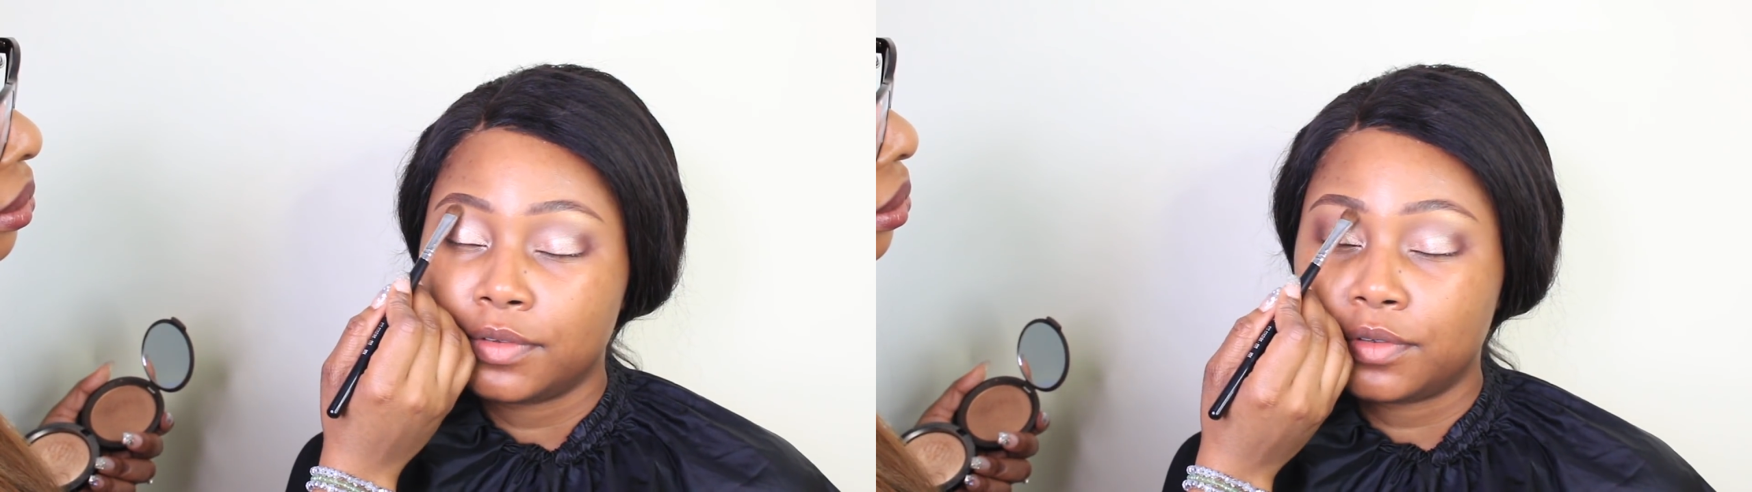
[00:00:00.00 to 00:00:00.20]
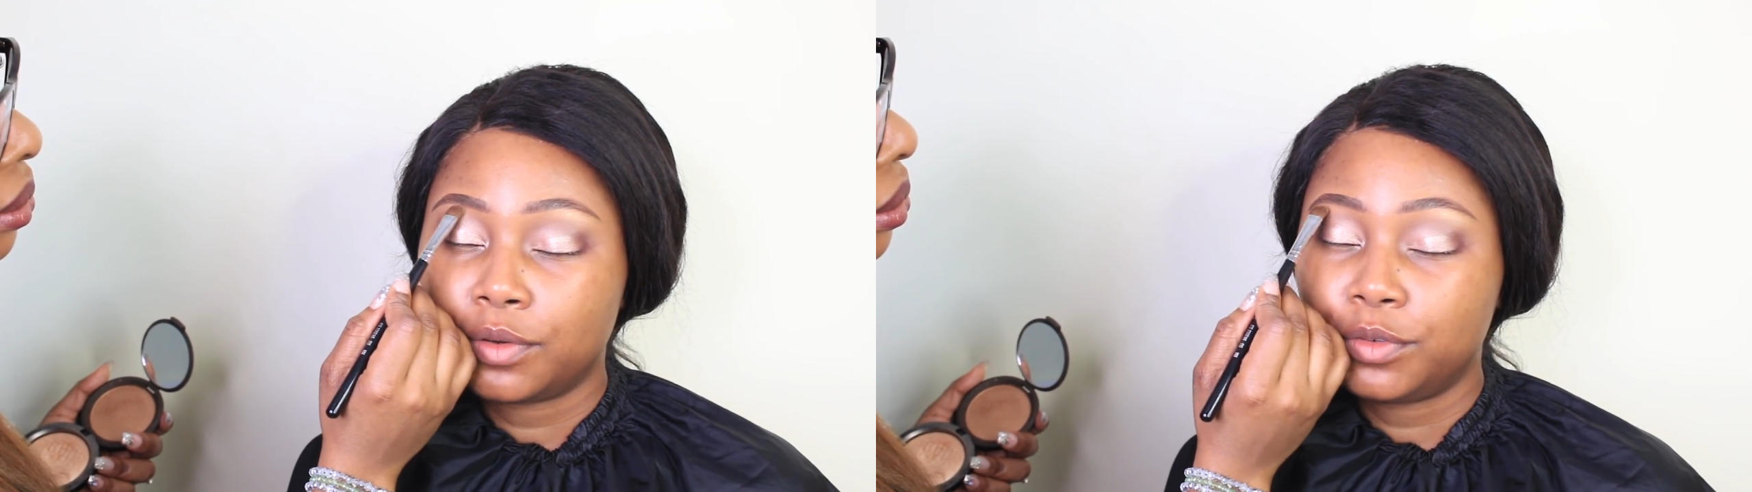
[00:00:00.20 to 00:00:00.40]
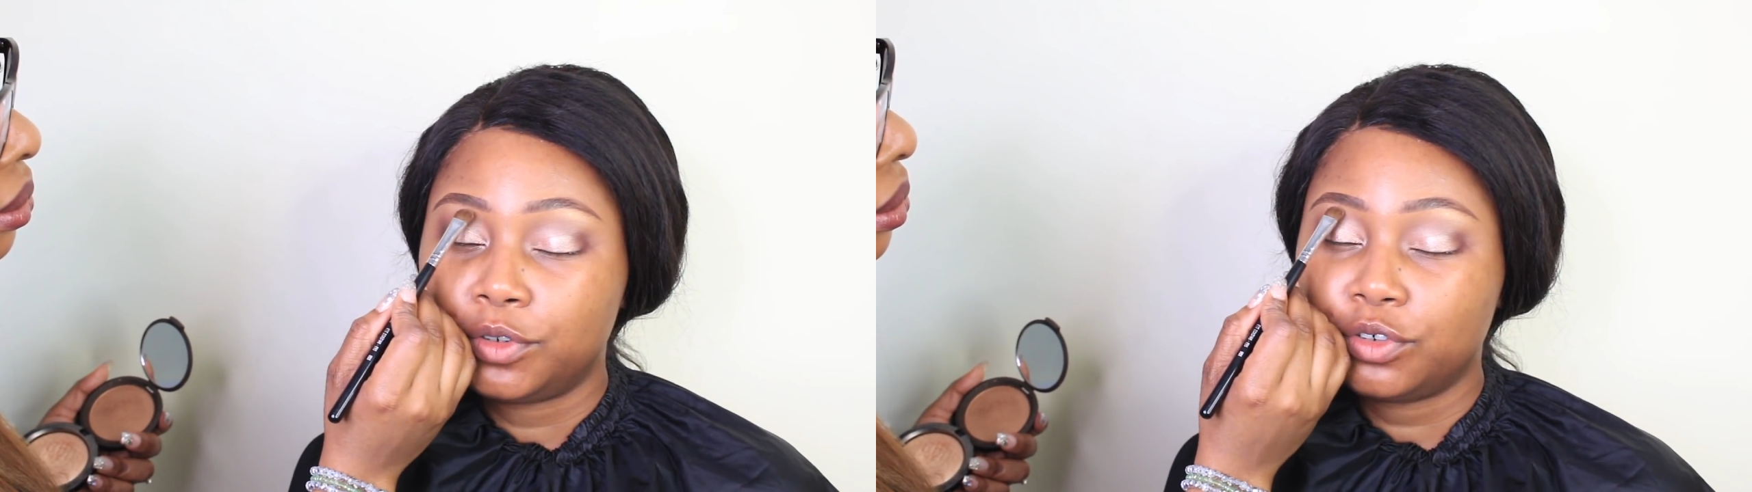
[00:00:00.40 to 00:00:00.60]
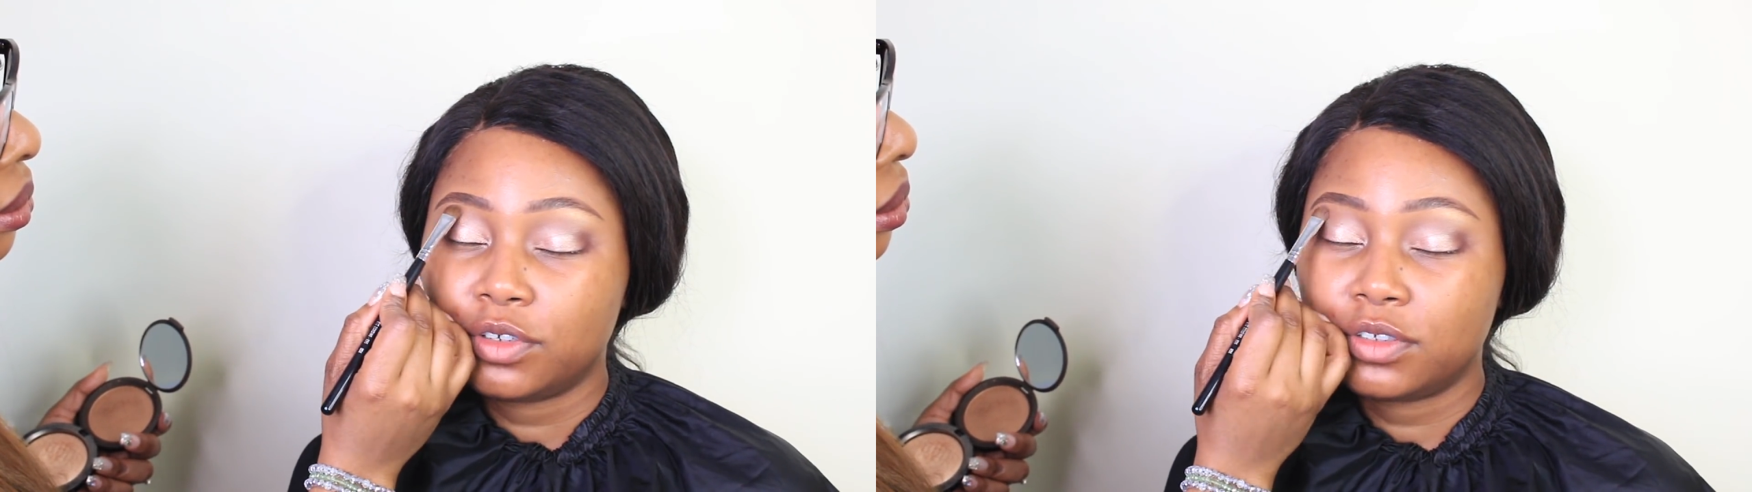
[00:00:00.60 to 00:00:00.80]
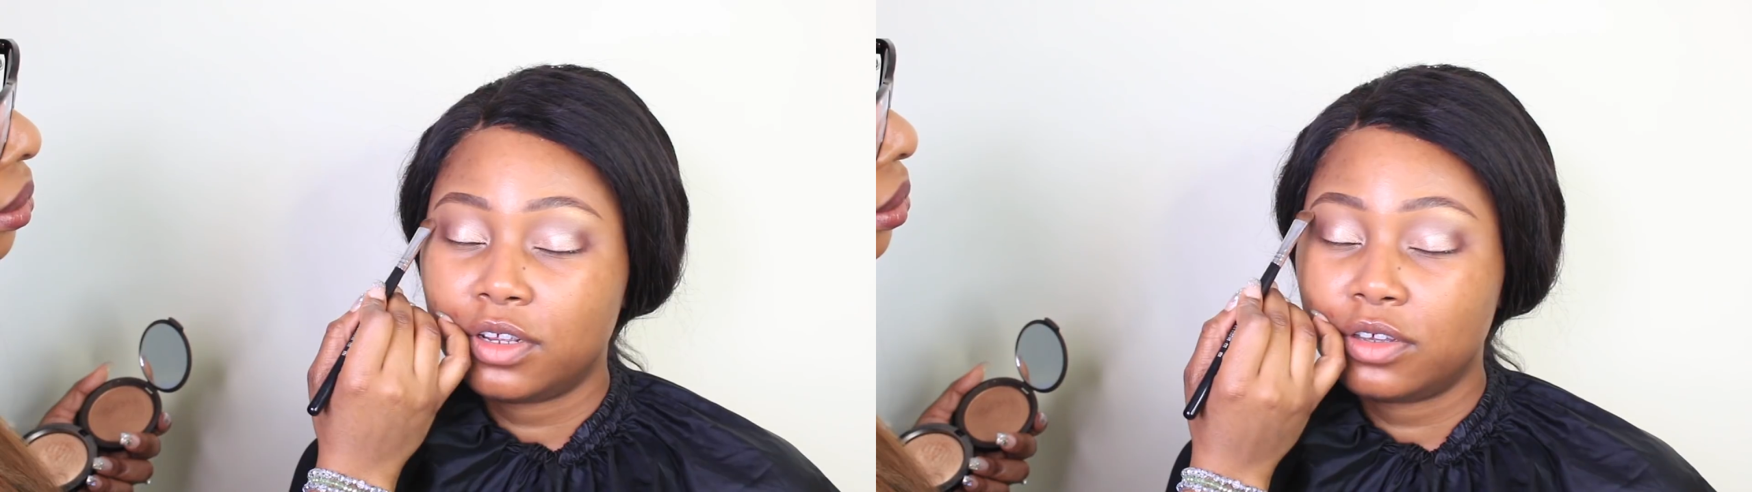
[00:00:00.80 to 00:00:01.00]
So would you
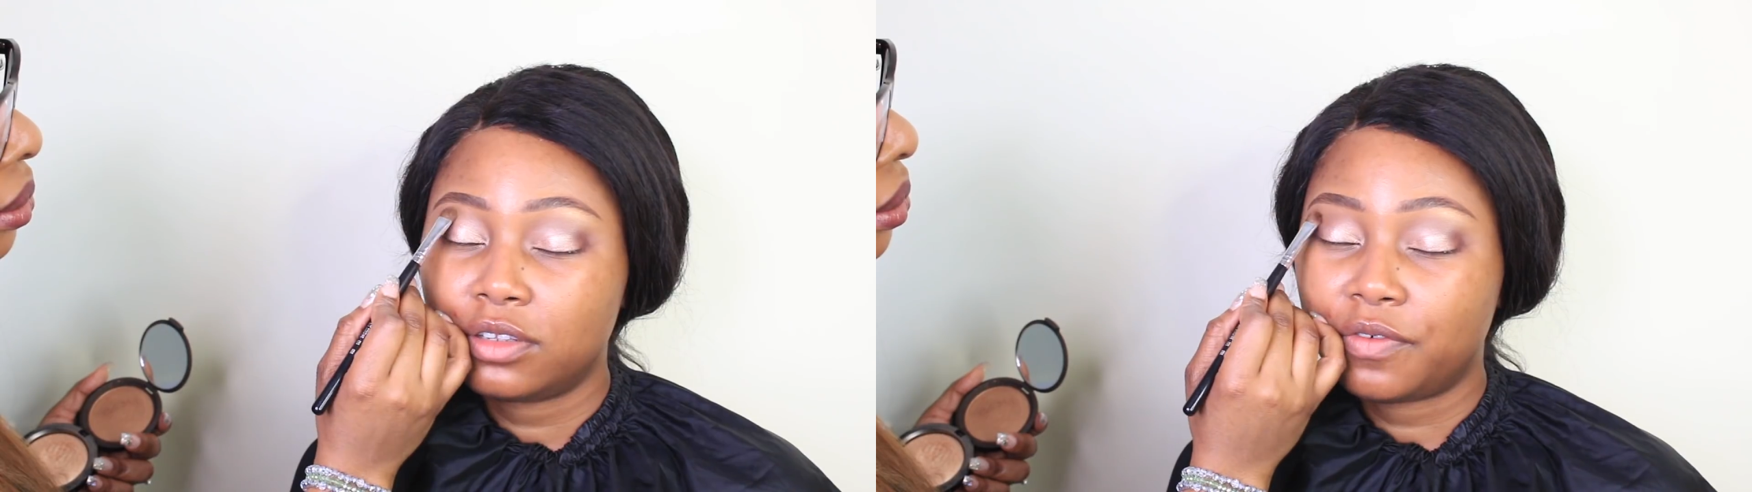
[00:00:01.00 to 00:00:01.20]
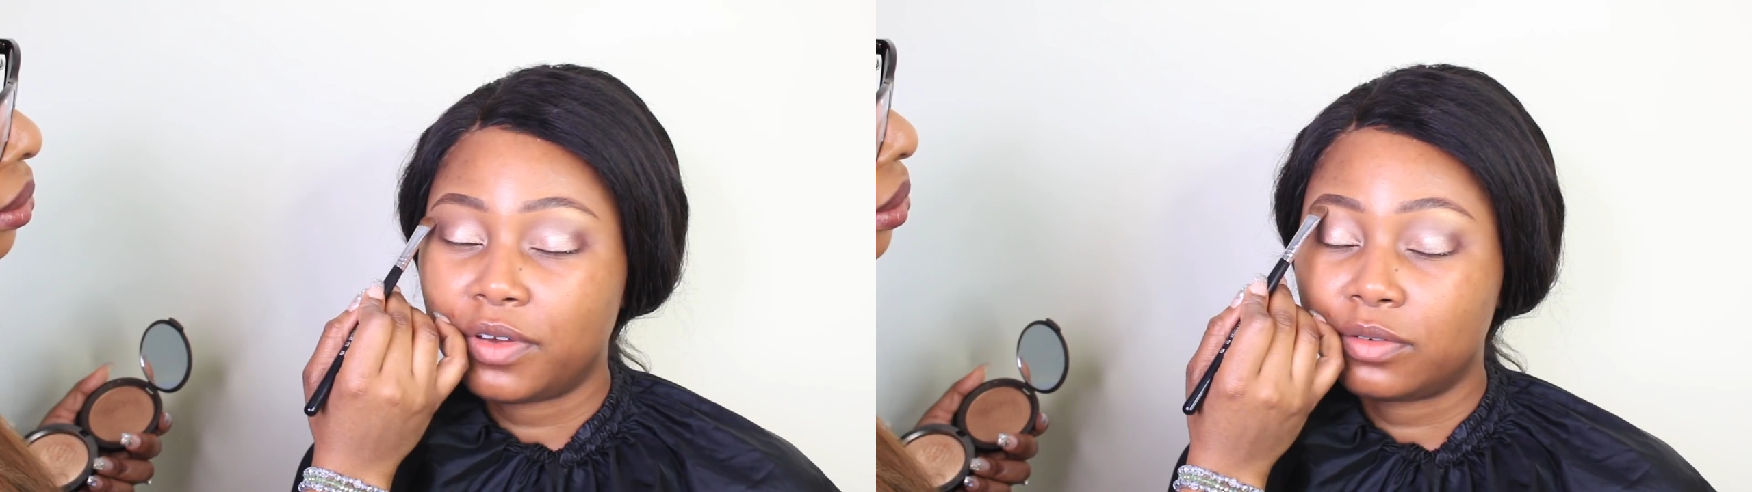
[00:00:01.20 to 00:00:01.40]
consider yourself